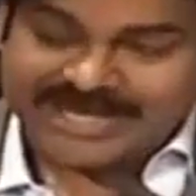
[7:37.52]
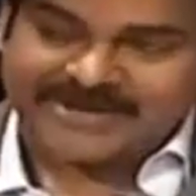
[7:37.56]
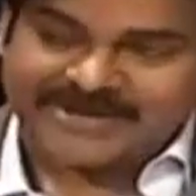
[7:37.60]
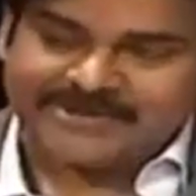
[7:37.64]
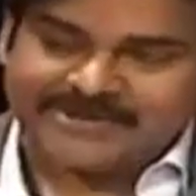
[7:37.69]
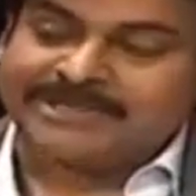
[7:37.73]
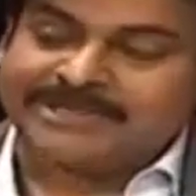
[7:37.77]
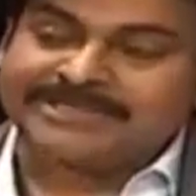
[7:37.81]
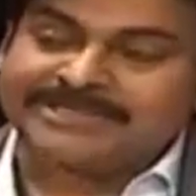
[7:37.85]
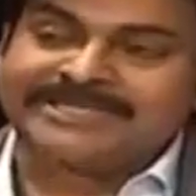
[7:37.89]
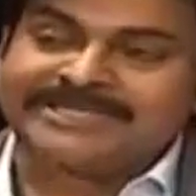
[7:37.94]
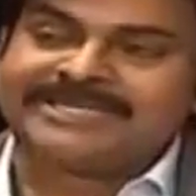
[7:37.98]

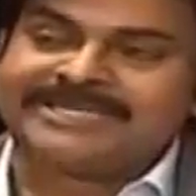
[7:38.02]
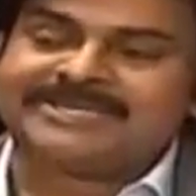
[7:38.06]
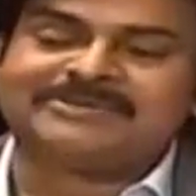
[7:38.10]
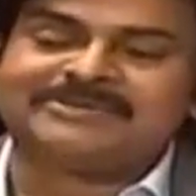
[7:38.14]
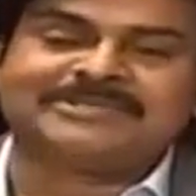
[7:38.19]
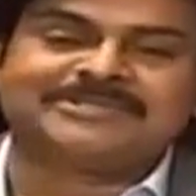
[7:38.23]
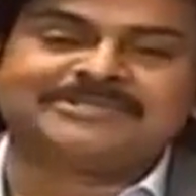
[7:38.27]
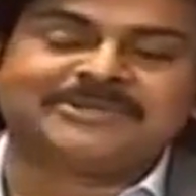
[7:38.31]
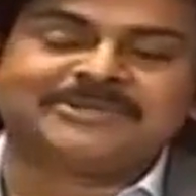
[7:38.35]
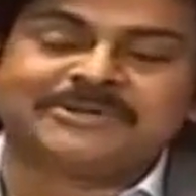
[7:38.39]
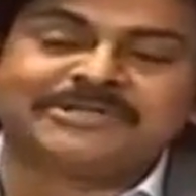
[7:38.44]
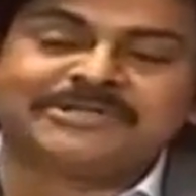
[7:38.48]
One day he
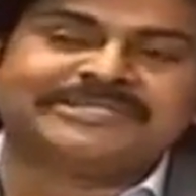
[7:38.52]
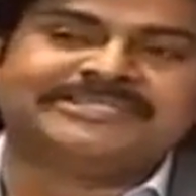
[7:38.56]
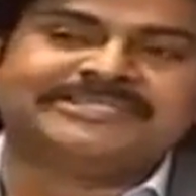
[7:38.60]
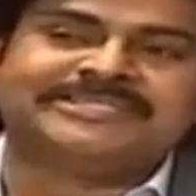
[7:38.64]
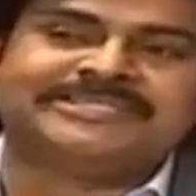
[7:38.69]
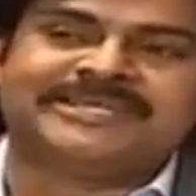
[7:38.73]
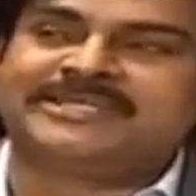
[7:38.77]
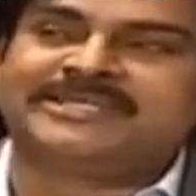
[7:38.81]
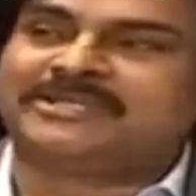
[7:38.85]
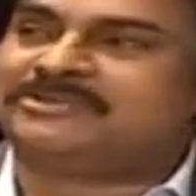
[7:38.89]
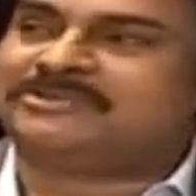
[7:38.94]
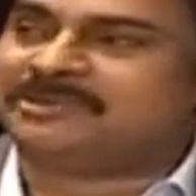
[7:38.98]
was so
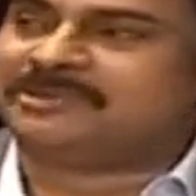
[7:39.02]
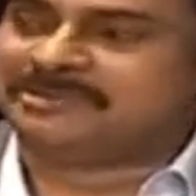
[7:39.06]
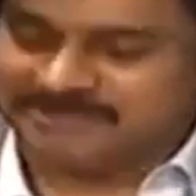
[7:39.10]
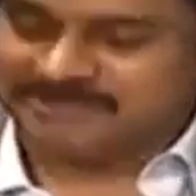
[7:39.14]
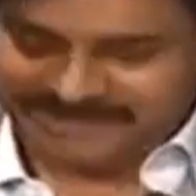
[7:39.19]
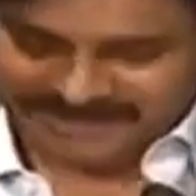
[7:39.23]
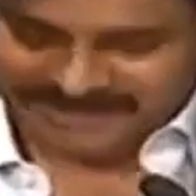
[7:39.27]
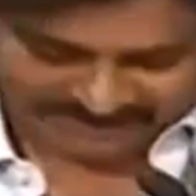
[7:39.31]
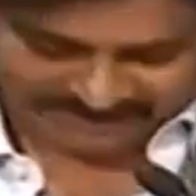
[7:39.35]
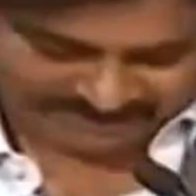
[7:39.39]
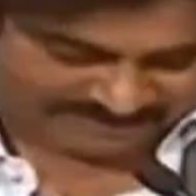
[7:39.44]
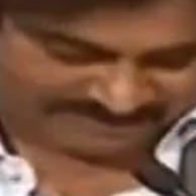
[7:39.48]
irritated with
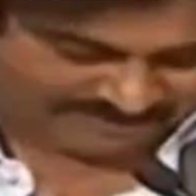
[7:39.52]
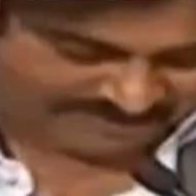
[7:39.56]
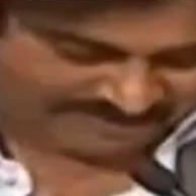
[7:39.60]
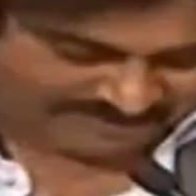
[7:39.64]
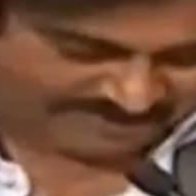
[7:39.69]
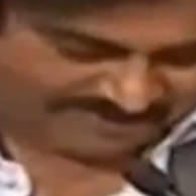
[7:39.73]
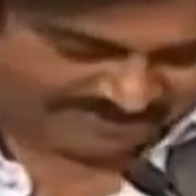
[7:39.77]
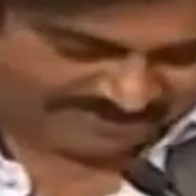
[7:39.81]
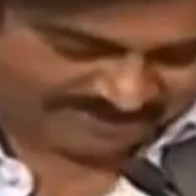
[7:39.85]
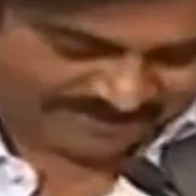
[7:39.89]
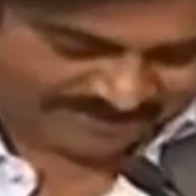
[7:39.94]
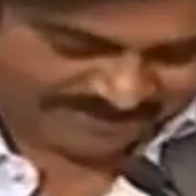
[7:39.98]
me,
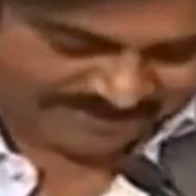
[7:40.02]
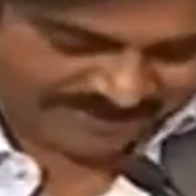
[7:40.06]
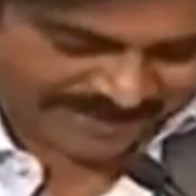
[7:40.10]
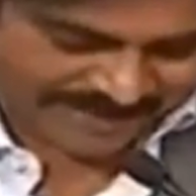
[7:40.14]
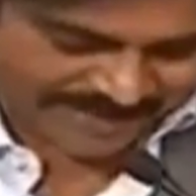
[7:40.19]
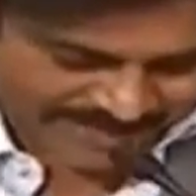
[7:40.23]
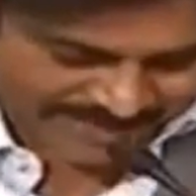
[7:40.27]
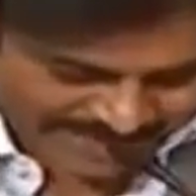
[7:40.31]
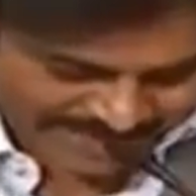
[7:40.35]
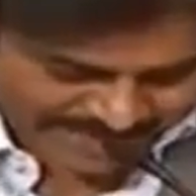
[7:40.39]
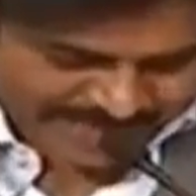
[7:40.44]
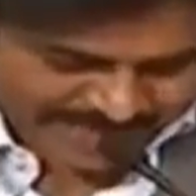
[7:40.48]

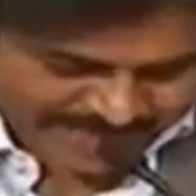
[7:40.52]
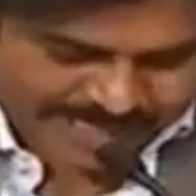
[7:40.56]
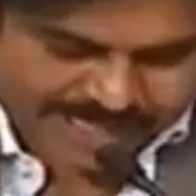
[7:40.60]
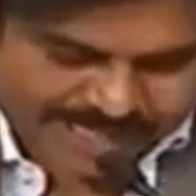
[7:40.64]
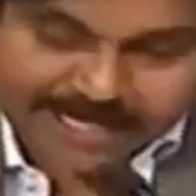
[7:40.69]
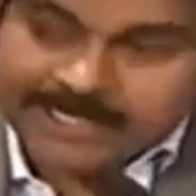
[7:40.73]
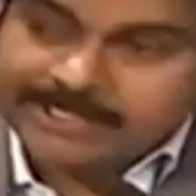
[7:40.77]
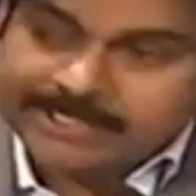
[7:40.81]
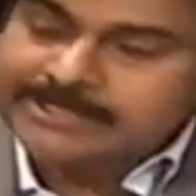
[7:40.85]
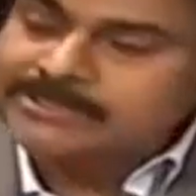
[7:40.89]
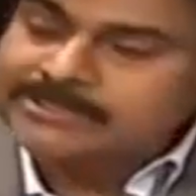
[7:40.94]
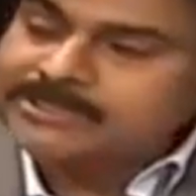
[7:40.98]

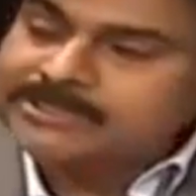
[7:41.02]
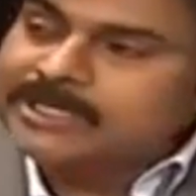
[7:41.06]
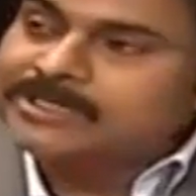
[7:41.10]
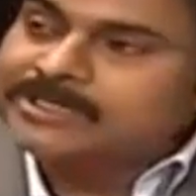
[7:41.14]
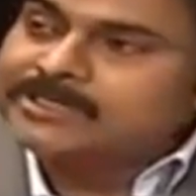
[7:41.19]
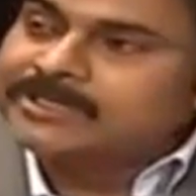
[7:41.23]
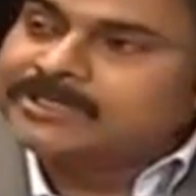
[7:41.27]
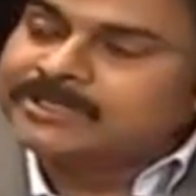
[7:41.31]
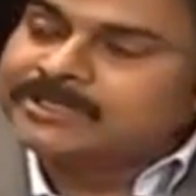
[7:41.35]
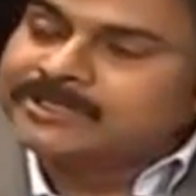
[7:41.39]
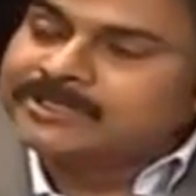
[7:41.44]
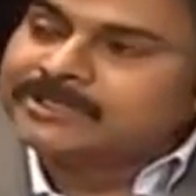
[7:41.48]
and he
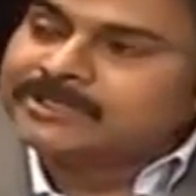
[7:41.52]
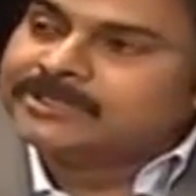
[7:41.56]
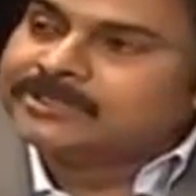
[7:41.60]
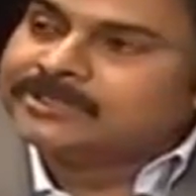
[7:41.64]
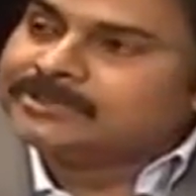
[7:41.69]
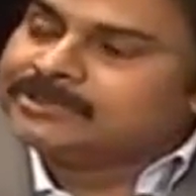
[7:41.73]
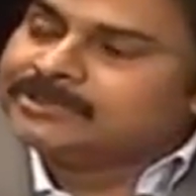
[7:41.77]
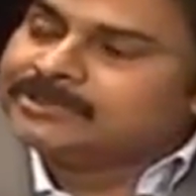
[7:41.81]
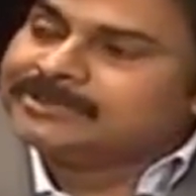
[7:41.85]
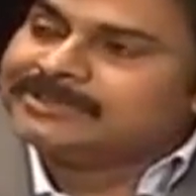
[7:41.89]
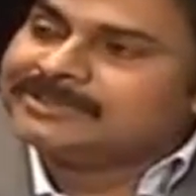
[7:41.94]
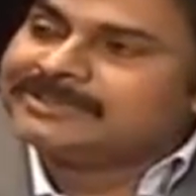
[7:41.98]
said,
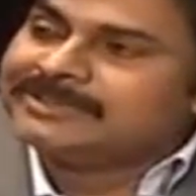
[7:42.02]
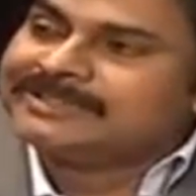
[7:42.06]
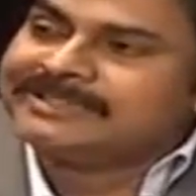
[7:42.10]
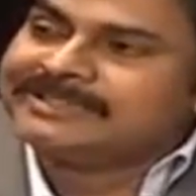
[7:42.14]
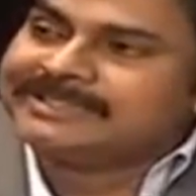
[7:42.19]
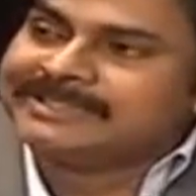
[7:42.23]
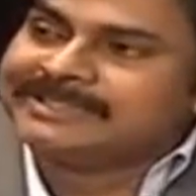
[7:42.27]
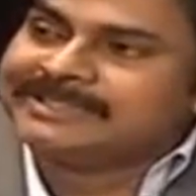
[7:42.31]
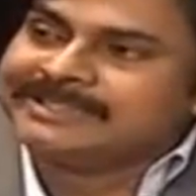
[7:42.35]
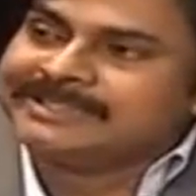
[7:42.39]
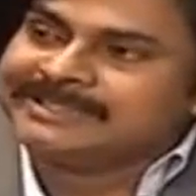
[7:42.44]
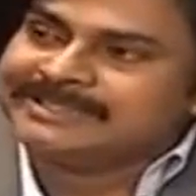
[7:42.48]
idiot.
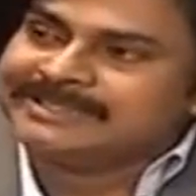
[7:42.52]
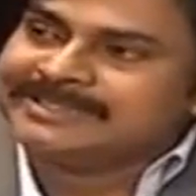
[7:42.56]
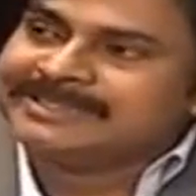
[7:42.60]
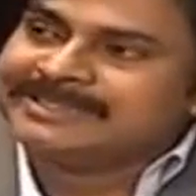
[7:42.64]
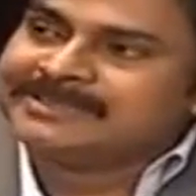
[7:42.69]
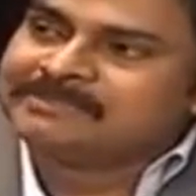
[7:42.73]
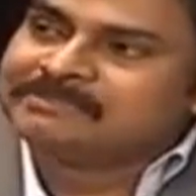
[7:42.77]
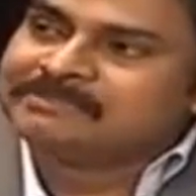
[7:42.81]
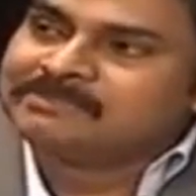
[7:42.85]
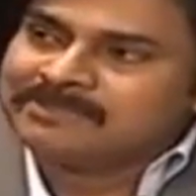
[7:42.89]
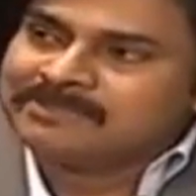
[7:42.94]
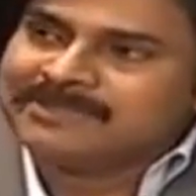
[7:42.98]

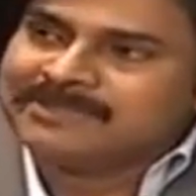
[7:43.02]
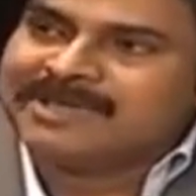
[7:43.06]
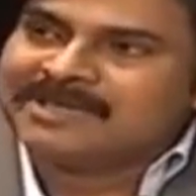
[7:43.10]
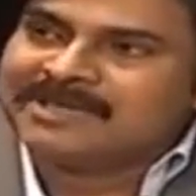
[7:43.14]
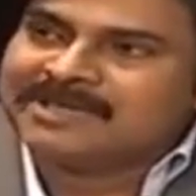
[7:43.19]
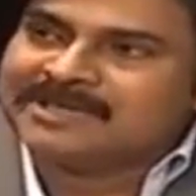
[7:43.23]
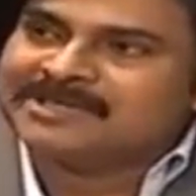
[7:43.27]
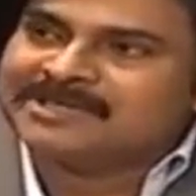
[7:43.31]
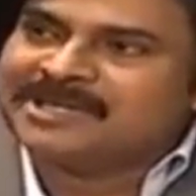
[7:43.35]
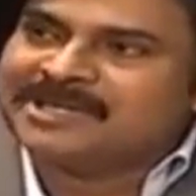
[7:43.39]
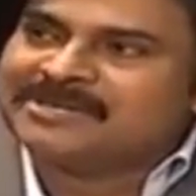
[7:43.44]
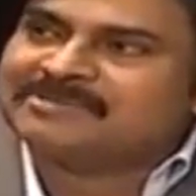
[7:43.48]
Yeah,
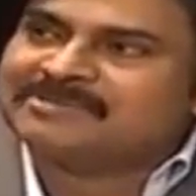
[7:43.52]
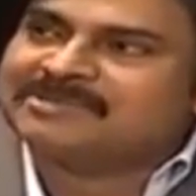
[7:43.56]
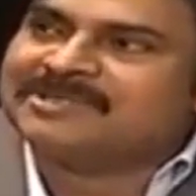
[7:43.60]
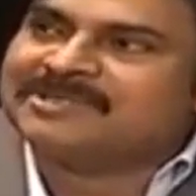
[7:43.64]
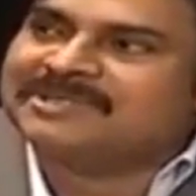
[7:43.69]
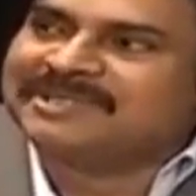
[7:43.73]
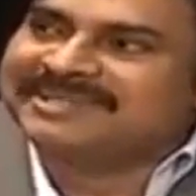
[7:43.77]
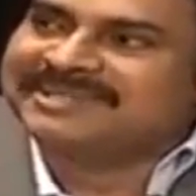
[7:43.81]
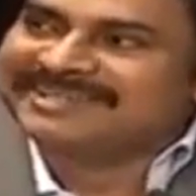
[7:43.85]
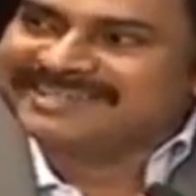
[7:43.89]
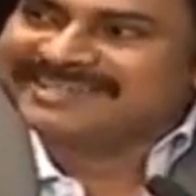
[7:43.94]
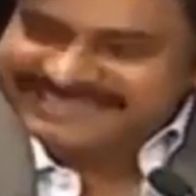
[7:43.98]
he called me
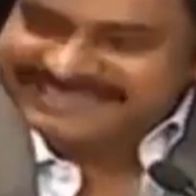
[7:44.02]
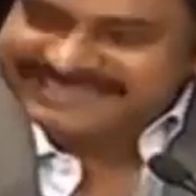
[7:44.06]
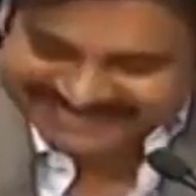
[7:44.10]
idiot.